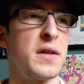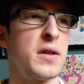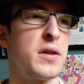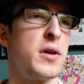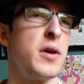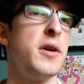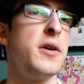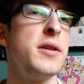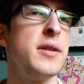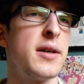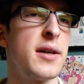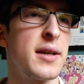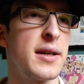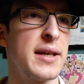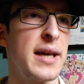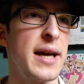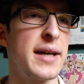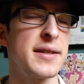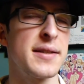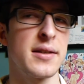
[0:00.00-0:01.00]
good
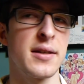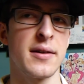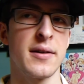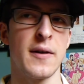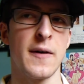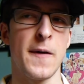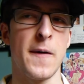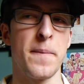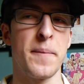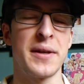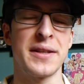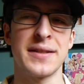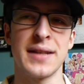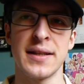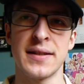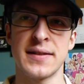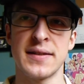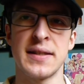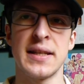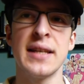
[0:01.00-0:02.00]
yet.
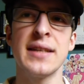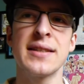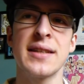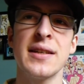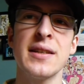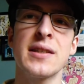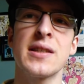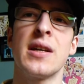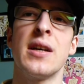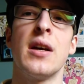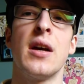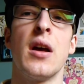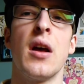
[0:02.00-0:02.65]
It's decent,